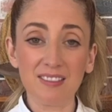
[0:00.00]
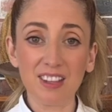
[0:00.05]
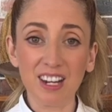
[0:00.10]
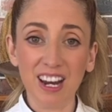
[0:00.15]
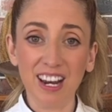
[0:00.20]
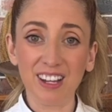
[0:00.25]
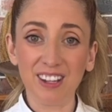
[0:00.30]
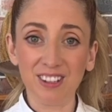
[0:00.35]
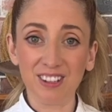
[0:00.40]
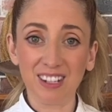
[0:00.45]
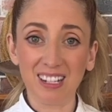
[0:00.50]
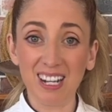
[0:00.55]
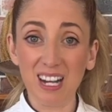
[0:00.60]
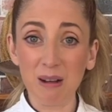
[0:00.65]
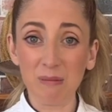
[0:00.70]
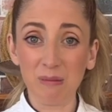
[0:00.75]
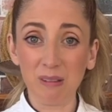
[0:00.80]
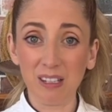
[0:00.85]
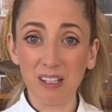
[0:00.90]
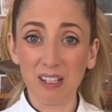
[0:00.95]
that I got a
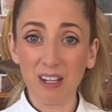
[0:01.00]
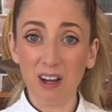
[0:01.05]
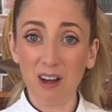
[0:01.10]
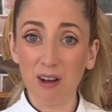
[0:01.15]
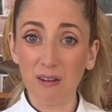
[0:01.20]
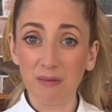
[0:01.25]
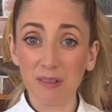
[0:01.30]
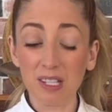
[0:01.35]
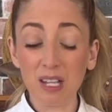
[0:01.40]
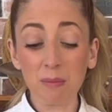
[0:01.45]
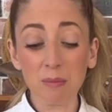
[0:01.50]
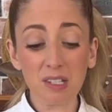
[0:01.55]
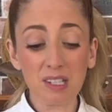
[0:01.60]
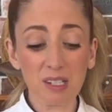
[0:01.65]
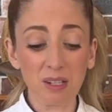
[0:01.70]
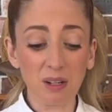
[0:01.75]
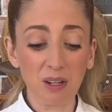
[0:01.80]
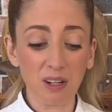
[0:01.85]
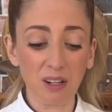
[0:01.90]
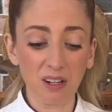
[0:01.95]
couple of summers
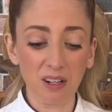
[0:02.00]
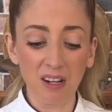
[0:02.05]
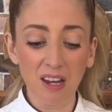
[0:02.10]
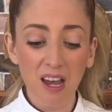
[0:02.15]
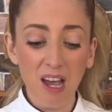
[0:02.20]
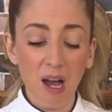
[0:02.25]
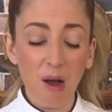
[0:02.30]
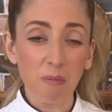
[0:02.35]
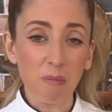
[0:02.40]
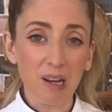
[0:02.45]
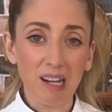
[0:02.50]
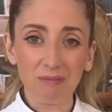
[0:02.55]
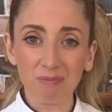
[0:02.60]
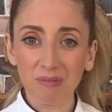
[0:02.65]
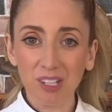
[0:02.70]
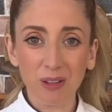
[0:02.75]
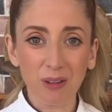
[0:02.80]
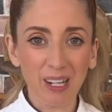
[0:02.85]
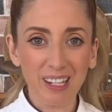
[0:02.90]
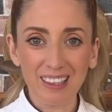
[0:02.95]
ago, but
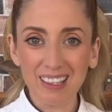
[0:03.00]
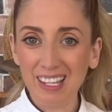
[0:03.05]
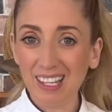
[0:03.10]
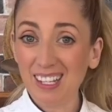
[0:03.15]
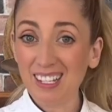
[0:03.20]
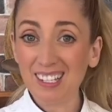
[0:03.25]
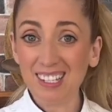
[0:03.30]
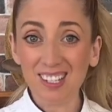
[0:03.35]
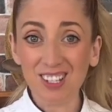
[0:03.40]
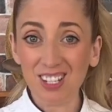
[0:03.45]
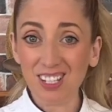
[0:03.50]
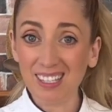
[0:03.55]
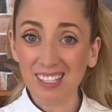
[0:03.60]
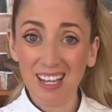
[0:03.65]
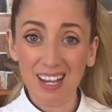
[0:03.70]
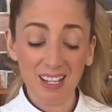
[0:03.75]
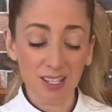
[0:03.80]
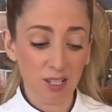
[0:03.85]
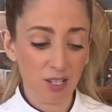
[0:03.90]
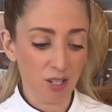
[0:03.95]
the great thing is it just
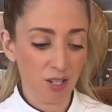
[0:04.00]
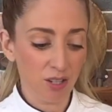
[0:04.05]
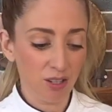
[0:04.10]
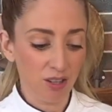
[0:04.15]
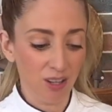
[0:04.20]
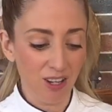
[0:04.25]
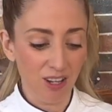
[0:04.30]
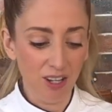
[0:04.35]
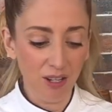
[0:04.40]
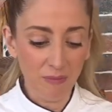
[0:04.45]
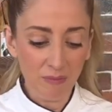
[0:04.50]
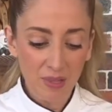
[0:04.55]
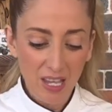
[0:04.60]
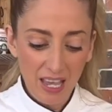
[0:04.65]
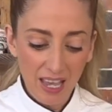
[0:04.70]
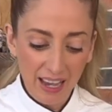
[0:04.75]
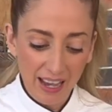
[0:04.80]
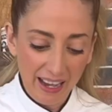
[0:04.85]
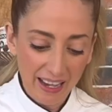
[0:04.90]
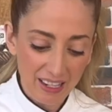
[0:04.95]
lasts so long,
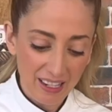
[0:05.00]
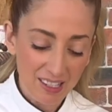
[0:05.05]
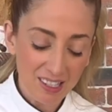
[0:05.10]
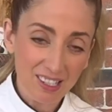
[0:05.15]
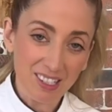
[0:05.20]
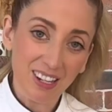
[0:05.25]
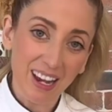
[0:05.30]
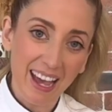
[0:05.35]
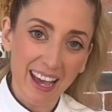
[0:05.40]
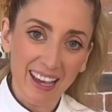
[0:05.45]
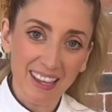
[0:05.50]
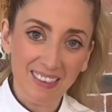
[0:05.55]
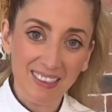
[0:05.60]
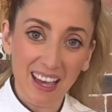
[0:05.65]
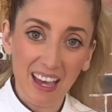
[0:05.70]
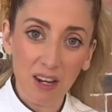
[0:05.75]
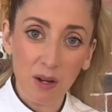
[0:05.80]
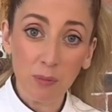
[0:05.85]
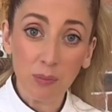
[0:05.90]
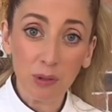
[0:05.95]
and it's going to add
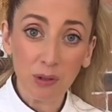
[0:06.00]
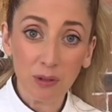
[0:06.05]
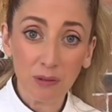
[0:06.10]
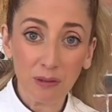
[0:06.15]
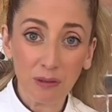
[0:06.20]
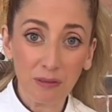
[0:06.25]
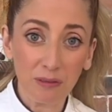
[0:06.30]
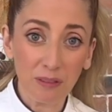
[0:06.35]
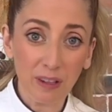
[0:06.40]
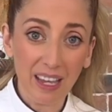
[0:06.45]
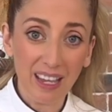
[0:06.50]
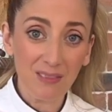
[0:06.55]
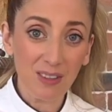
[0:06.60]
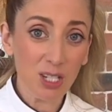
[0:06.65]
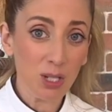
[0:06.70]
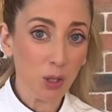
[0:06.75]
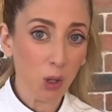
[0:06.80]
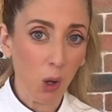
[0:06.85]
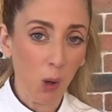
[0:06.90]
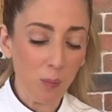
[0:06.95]
that beautiful flavor
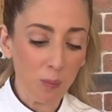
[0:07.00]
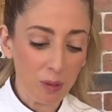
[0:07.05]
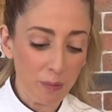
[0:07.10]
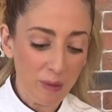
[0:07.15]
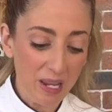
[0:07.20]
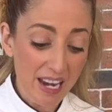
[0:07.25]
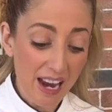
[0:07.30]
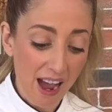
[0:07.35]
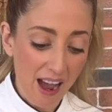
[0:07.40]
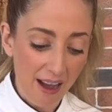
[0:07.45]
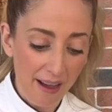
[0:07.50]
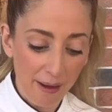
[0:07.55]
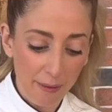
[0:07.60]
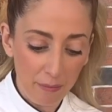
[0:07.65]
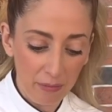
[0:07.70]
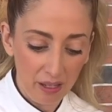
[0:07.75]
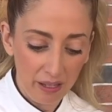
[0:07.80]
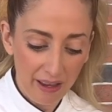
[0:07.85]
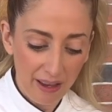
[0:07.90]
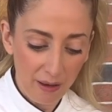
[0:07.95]
to complement our
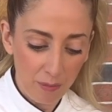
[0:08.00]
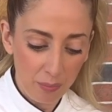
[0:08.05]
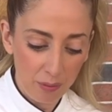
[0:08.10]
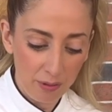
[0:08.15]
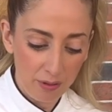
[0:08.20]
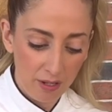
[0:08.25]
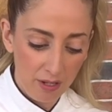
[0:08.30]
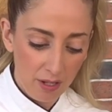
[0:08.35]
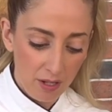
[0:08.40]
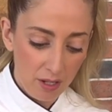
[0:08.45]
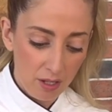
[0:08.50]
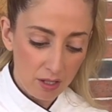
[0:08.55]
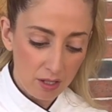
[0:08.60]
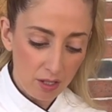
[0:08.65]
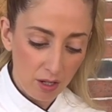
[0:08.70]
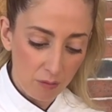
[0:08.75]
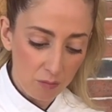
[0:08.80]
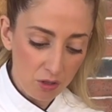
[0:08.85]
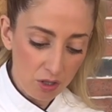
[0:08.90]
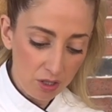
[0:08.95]
Mahlep.
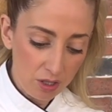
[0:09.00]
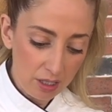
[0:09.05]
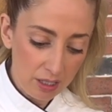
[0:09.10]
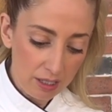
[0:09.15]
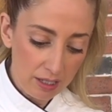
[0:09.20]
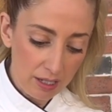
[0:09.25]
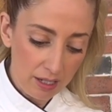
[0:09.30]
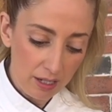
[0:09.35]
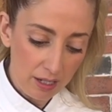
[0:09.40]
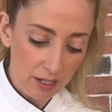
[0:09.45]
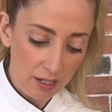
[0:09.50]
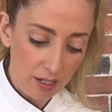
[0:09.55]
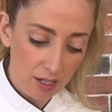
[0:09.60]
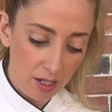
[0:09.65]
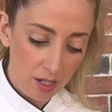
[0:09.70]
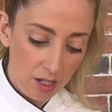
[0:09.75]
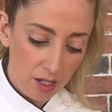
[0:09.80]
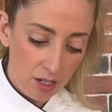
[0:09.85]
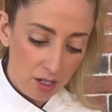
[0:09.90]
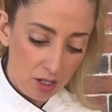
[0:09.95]
So I'm just gonna cut
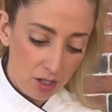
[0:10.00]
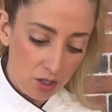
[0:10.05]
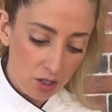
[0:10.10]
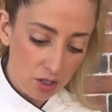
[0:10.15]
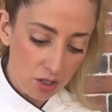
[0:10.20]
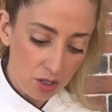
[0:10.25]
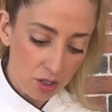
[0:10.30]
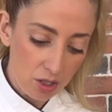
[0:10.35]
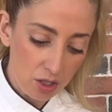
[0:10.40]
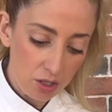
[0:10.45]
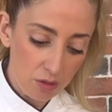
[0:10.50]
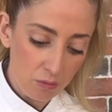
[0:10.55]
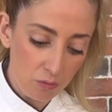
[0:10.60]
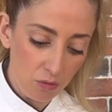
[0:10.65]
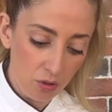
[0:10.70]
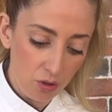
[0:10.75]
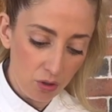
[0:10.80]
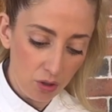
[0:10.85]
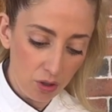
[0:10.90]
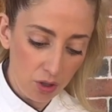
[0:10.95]
just a
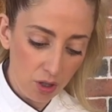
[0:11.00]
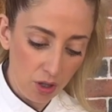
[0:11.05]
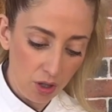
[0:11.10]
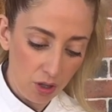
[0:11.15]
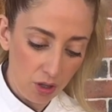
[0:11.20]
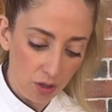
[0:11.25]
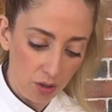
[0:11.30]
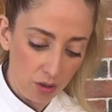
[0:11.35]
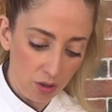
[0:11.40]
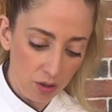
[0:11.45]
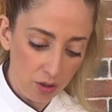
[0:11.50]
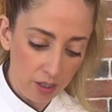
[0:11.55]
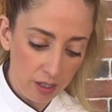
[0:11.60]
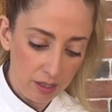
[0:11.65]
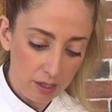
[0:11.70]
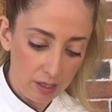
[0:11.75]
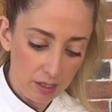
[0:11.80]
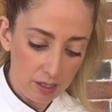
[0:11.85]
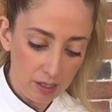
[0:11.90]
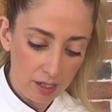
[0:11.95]
small hole
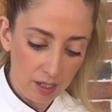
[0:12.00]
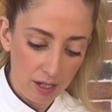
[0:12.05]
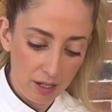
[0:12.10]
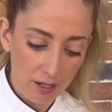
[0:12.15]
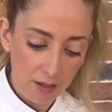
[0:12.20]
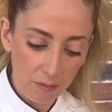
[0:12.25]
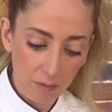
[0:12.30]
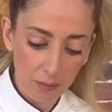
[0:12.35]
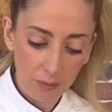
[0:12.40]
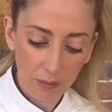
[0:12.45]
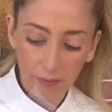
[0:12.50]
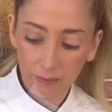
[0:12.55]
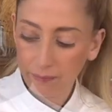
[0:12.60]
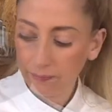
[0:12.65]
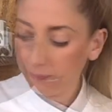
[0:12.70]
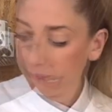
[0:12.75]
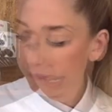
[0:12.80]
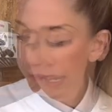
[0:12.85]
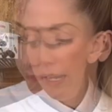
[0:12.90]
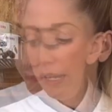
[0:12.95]
at the tip,
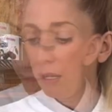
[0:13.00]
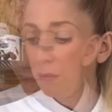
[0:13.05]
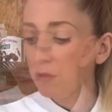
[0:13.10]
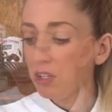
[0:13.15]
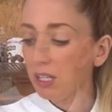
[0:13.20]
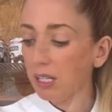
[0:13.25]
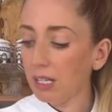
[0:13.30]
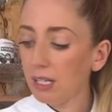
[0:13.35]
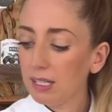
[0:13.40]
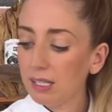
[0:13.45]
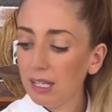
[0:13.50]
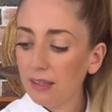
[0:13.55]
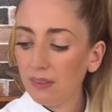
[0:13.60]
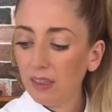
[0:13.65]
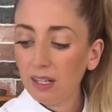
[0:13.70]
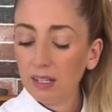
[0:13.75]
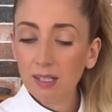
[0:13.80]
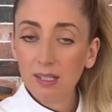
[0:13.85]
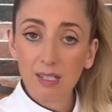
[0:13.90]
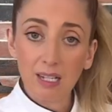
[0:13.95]
and I'm just gonna set
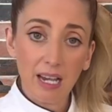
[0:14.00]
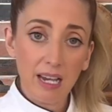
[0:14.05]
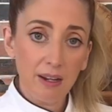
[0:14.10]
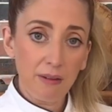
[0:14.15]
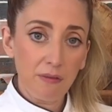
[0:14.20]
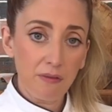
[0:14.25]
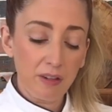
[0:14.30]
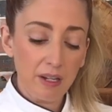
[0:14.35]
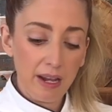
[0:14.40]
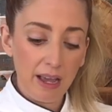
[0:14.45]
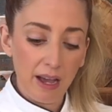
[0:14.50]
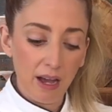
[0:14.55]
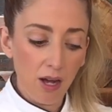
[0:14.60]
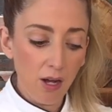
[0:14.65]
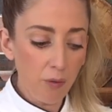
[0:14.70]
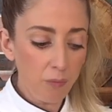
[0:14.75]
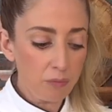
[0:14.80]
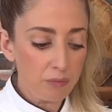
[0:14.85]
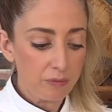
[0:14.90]
that aside for now.